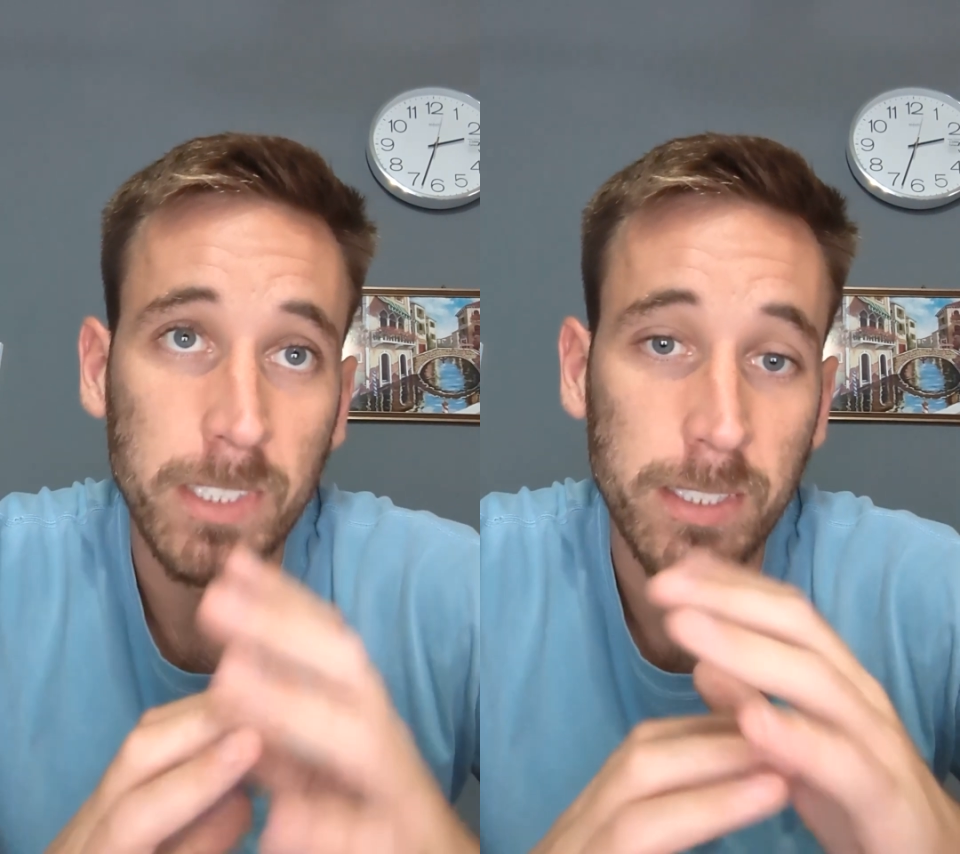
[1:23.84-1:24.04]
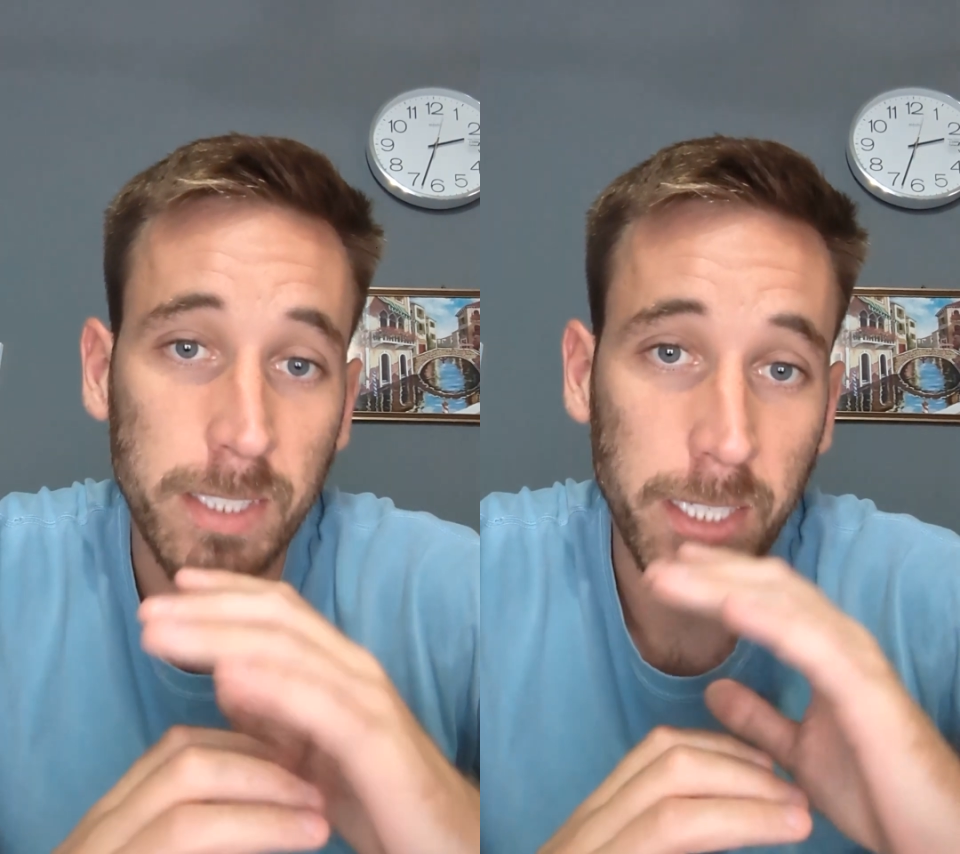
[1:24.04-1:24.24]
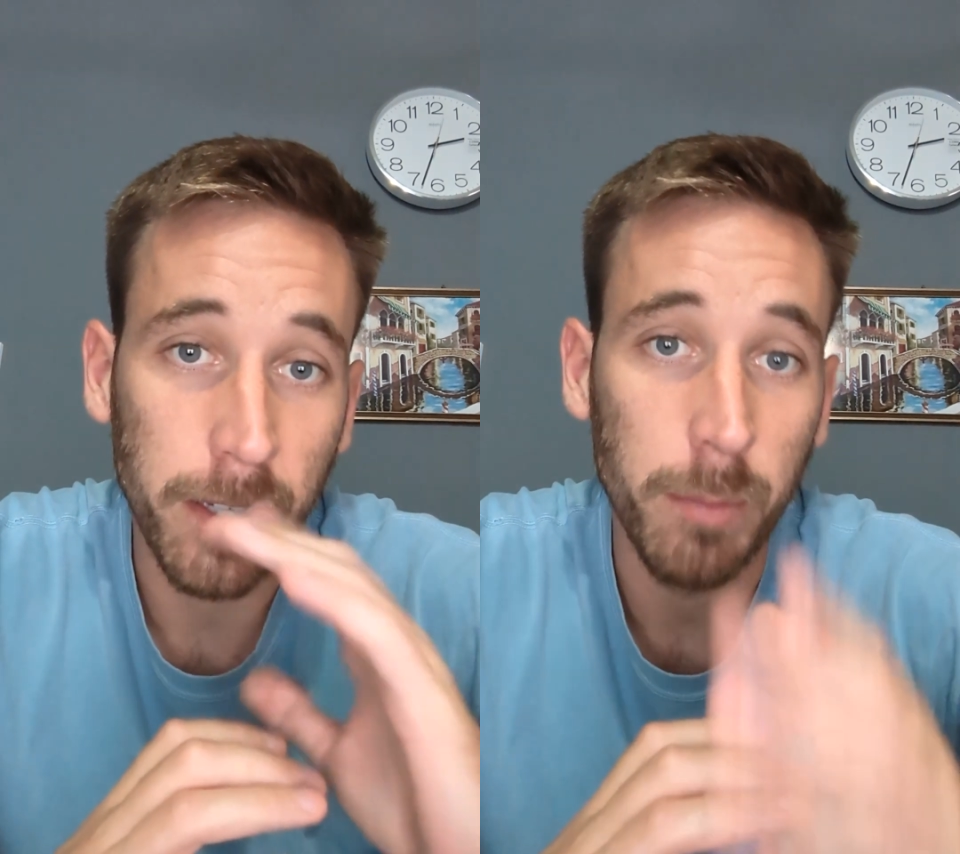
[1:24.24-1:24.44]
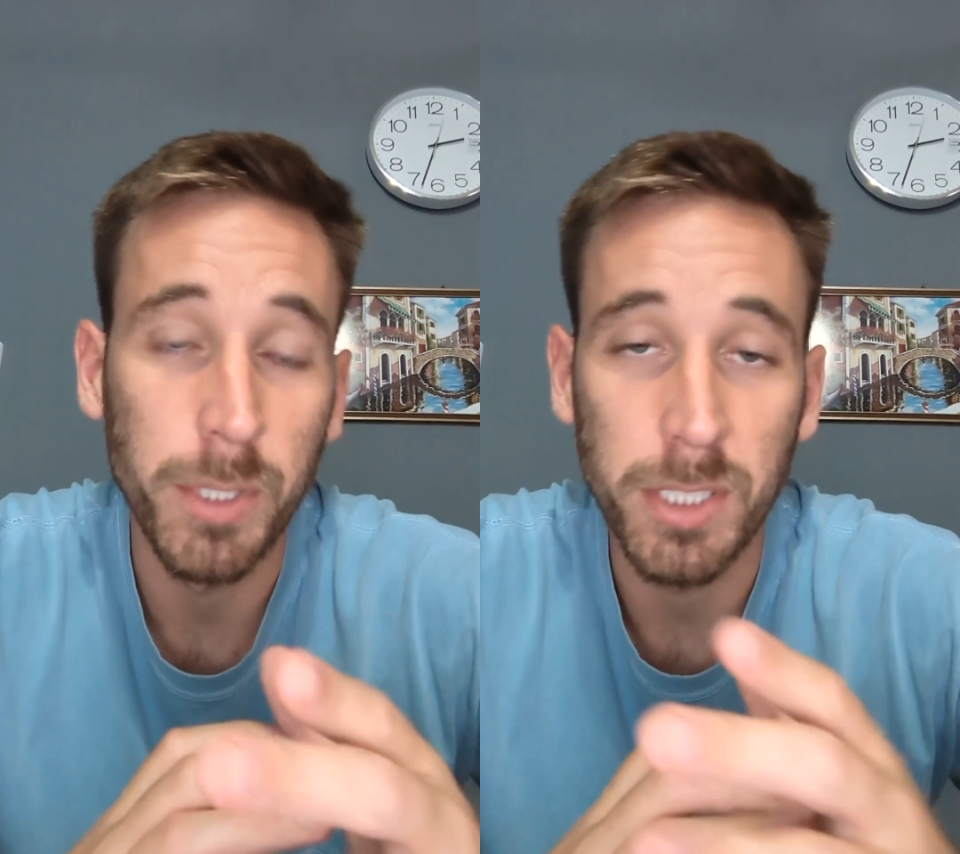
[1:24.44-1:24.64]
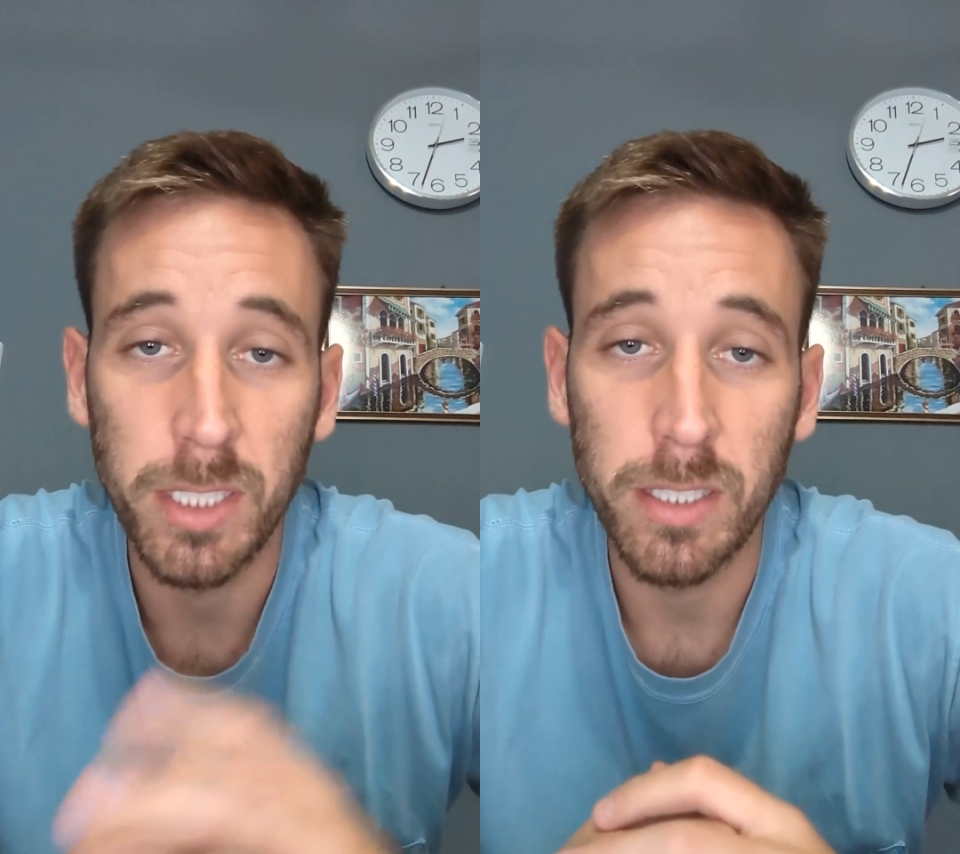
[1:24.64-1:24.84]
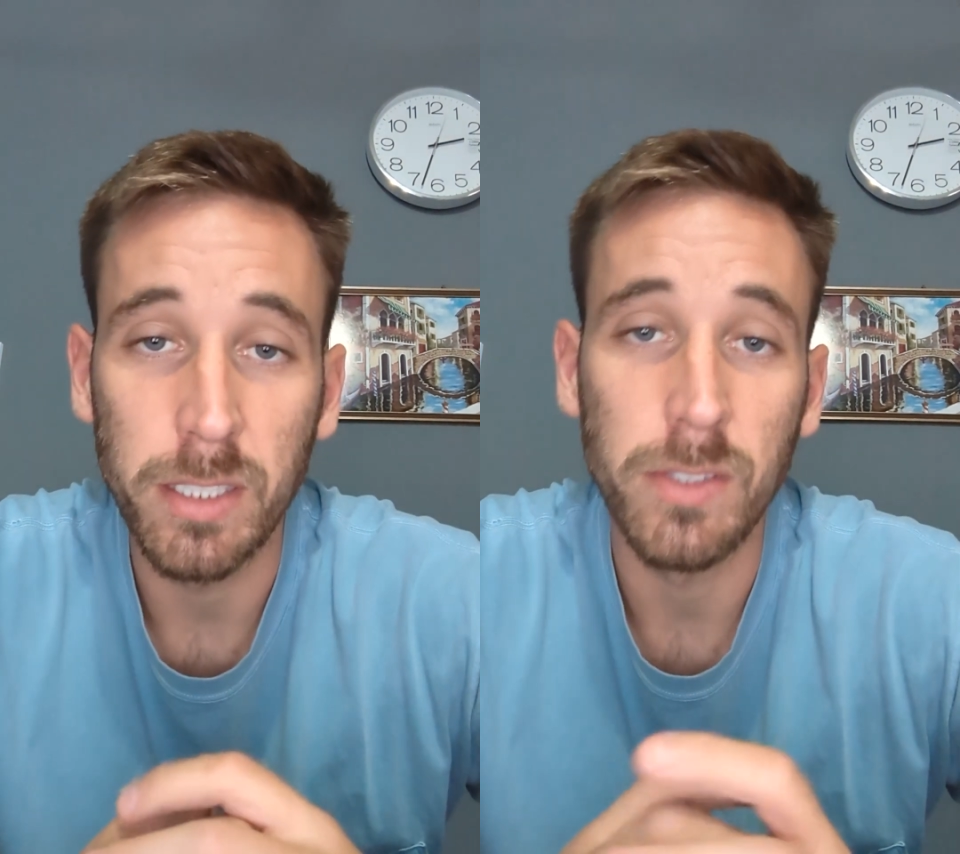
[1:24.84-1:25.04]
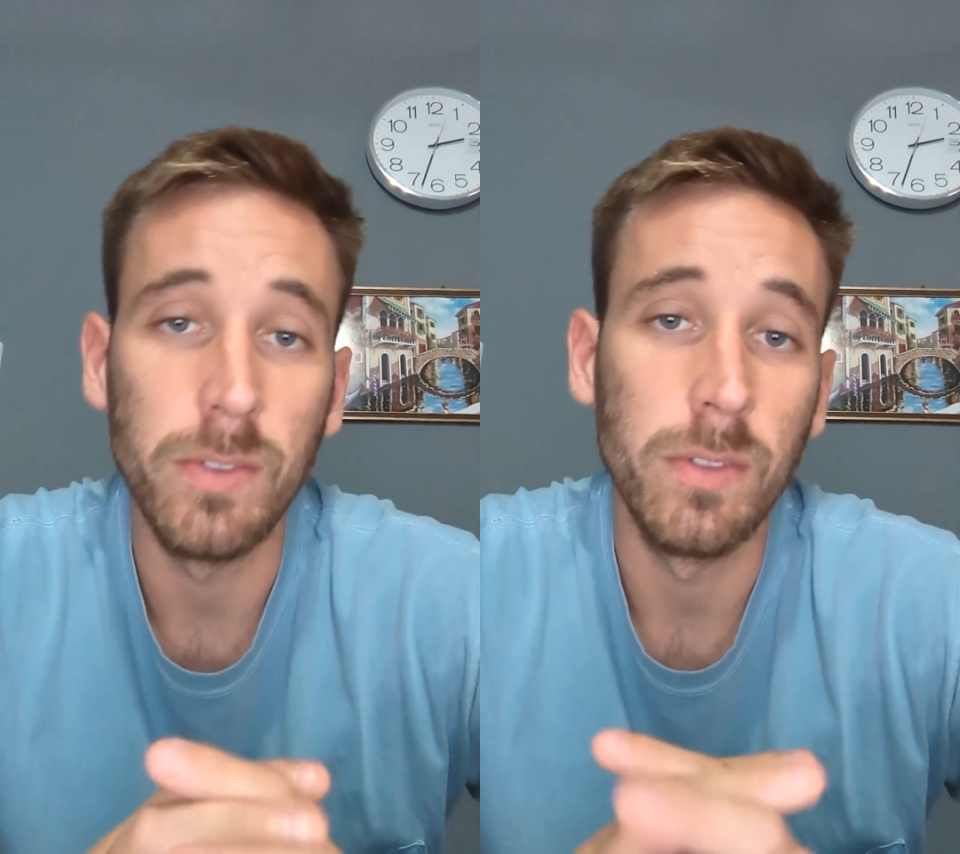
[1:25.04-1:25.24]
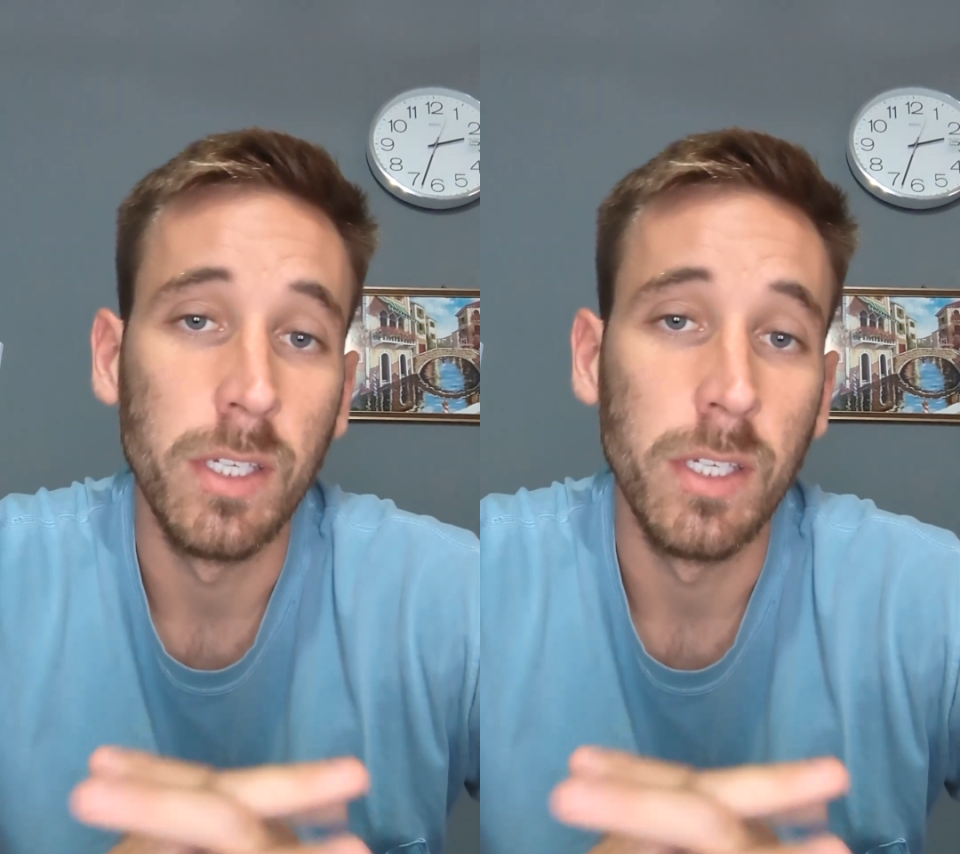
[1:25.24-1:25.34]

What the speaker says: seeing all the missionaries